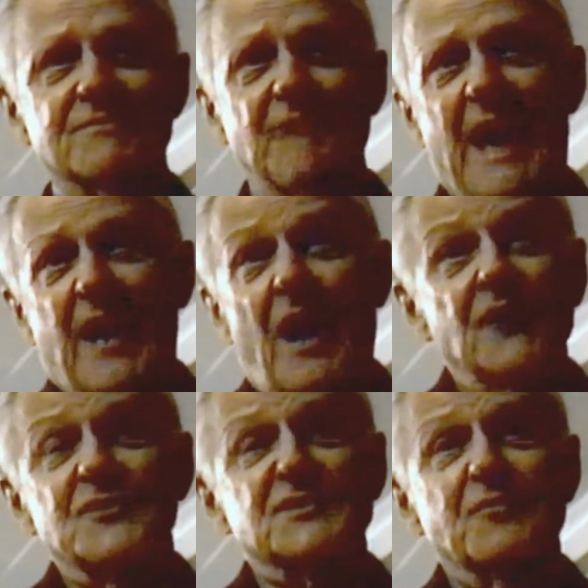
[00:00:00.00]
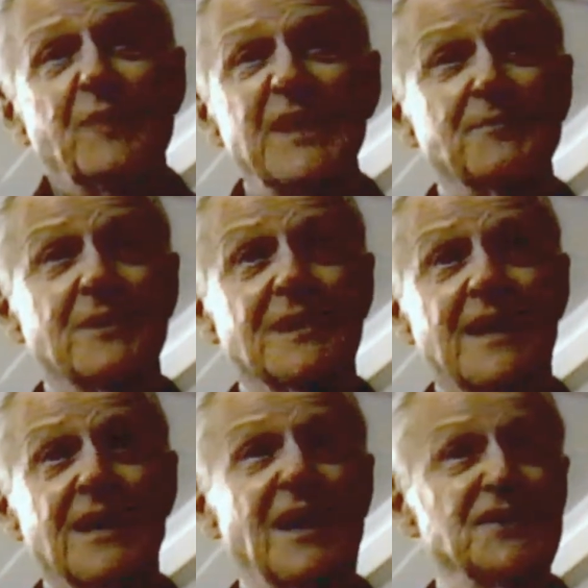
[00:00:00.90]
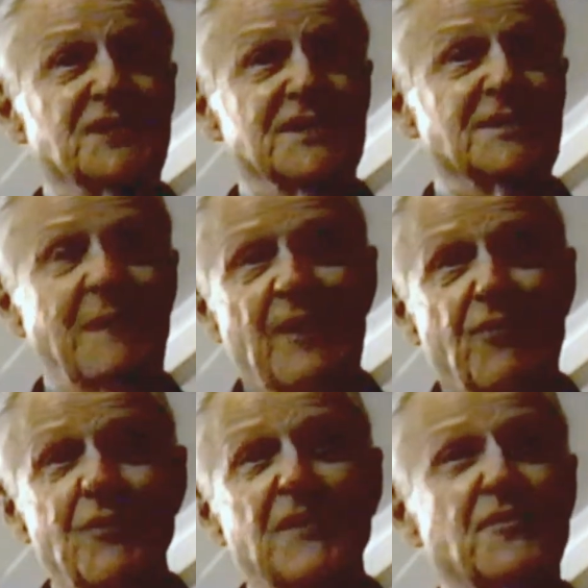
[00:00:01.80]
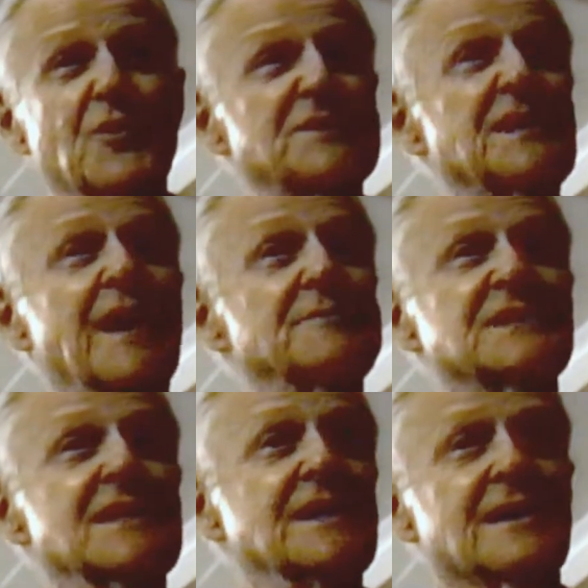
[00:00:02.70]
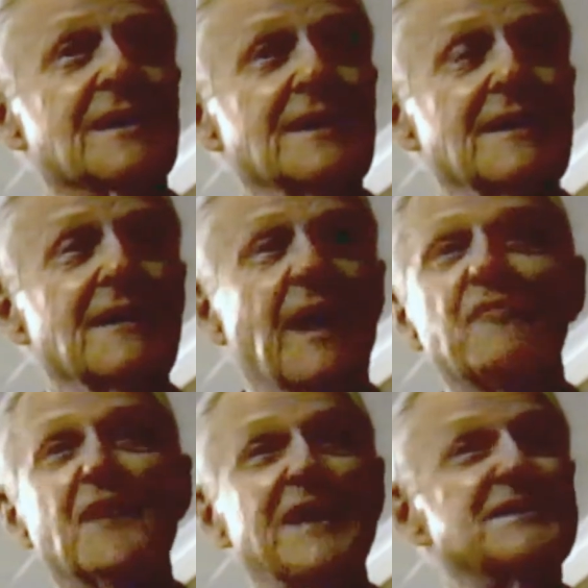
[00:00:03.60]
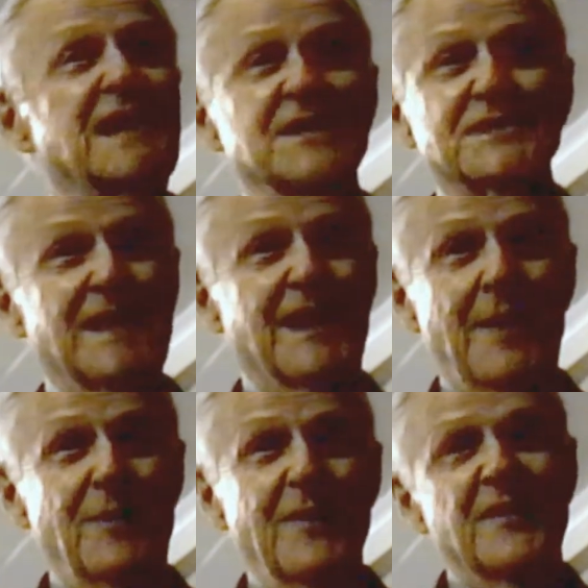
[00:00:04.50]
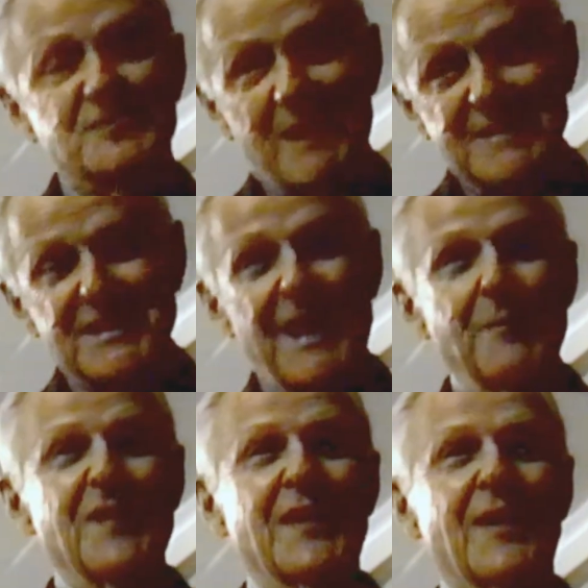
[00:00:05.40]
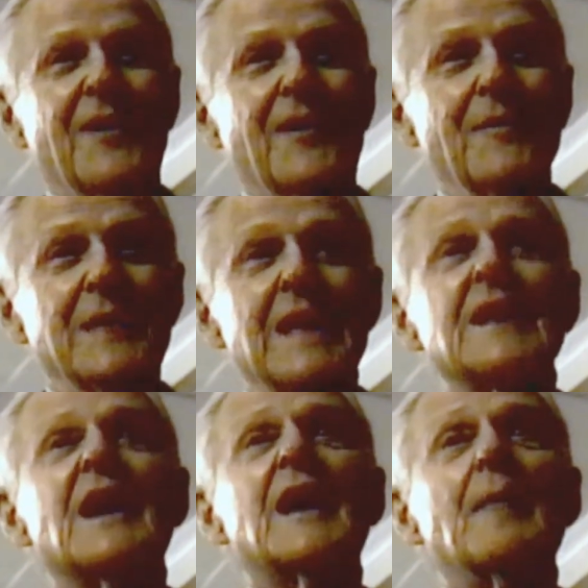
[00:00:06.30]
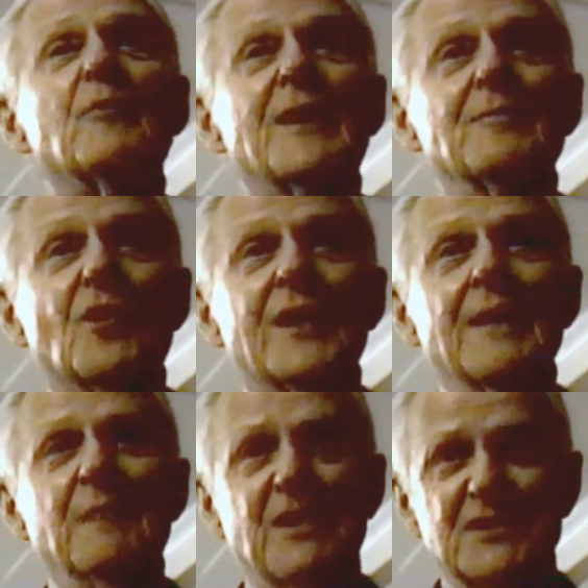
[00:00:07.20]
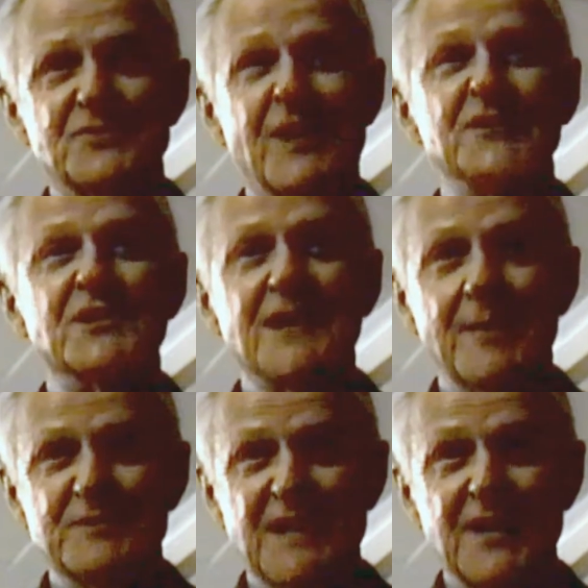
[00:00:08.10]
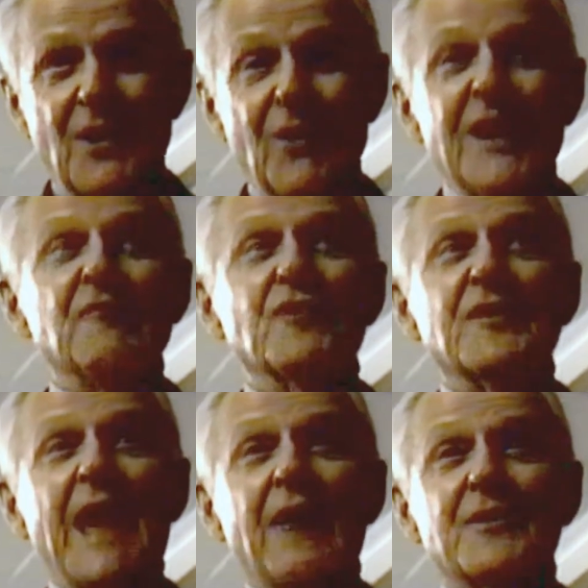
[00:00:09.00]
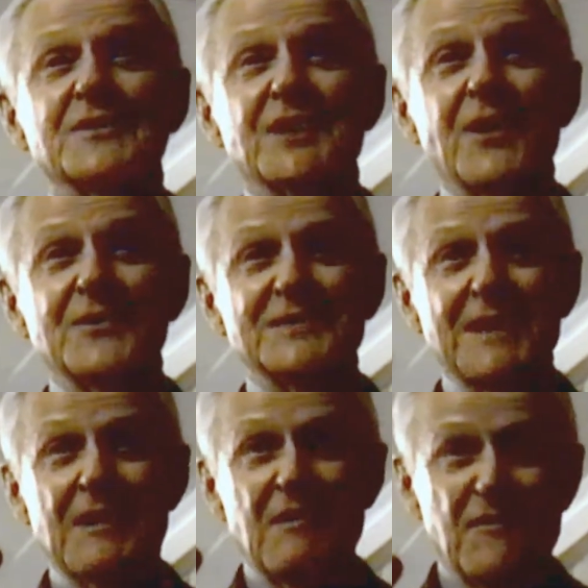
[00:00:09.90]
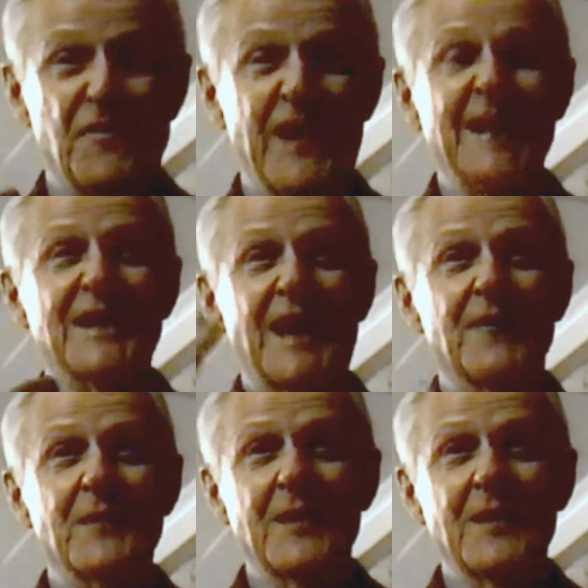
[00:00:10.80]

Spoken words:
had hundreds of people at luncheons about 3 or 4 times a year. A fantastic couple. Spent time in their home. Got up one morning because Roger Clipp said, "Go live with Howard Jones, find out